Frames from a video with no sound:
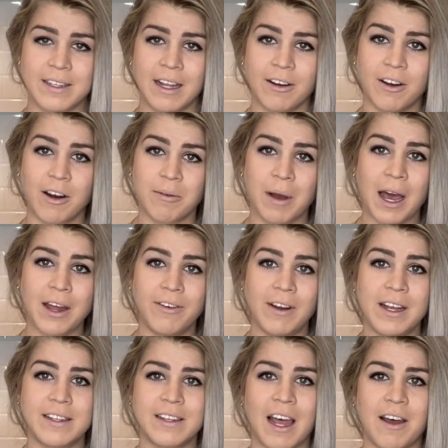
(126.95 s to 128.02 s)
Now,
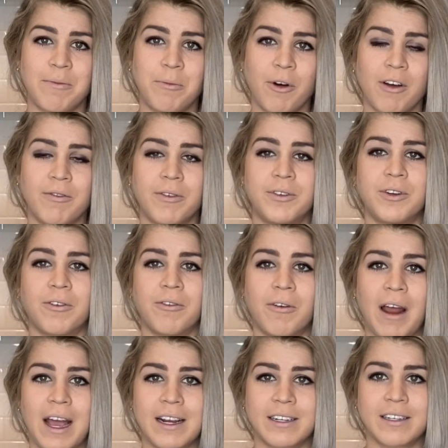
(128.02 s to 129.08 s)
carbohydrates have more of a
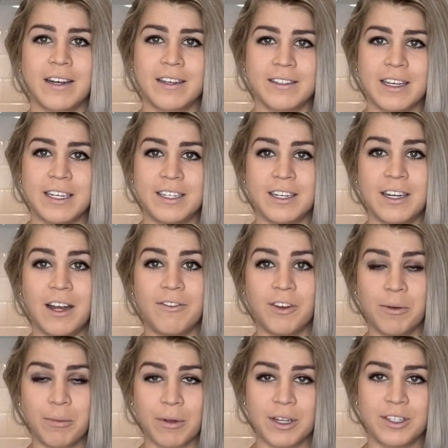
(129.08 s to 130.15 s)
direct causation of your
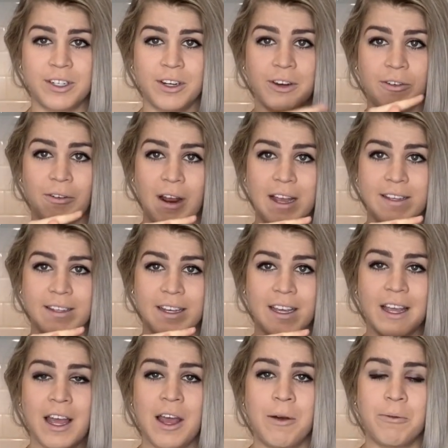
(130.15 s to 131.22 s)
blood sugar rising
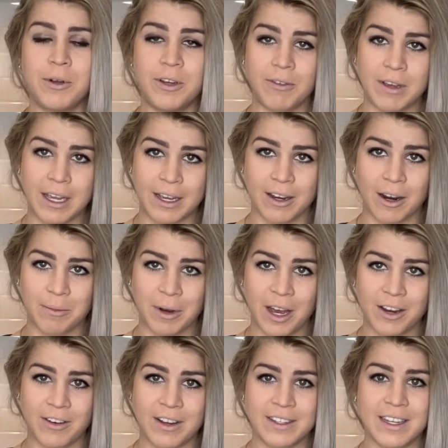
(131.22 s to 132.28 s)
when you eat
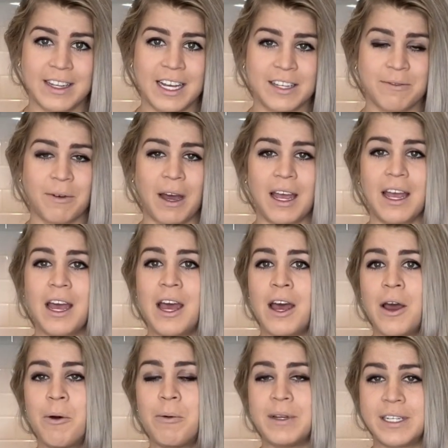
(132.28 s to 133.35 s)
carbohydrates, and that's why
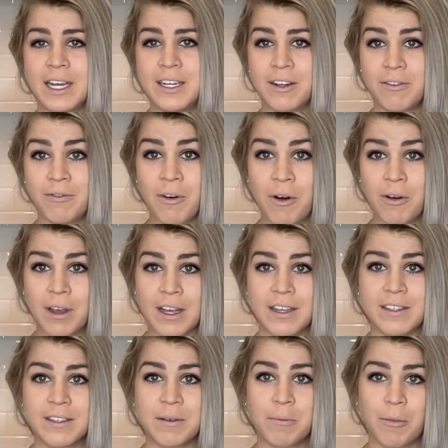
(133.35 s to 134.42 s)
we tend to
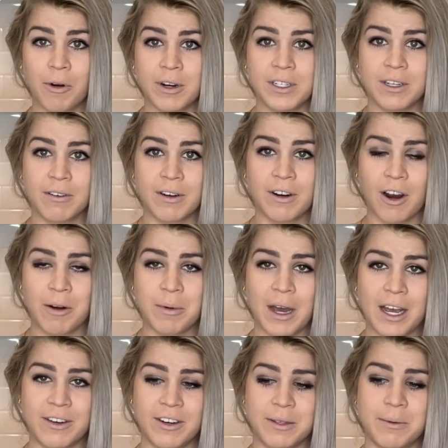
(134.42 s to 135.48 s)
focus more so on
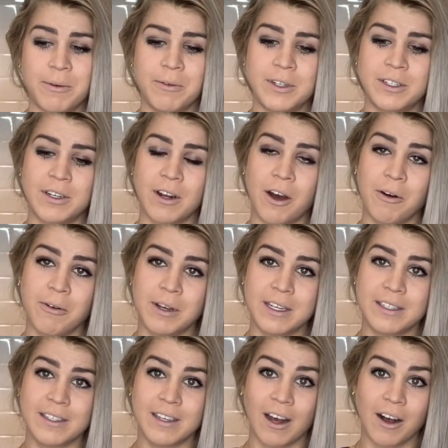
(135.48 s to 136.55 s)
carbohydrates, but we should
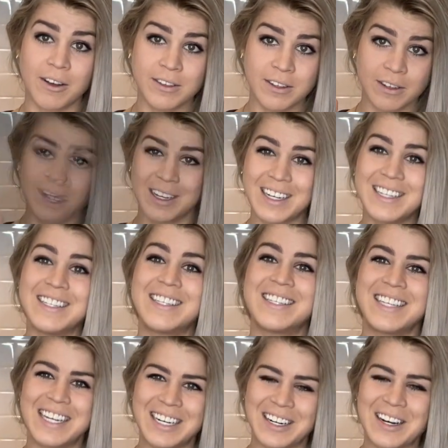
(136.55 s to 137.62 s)
always also
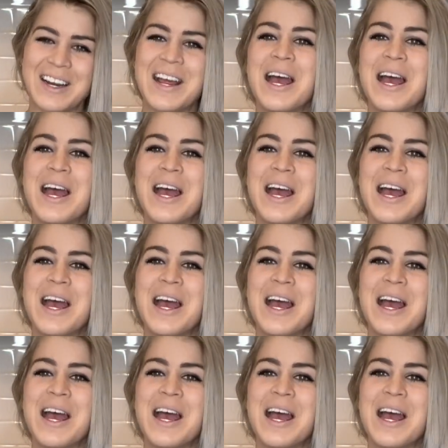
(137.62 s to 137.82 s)
consider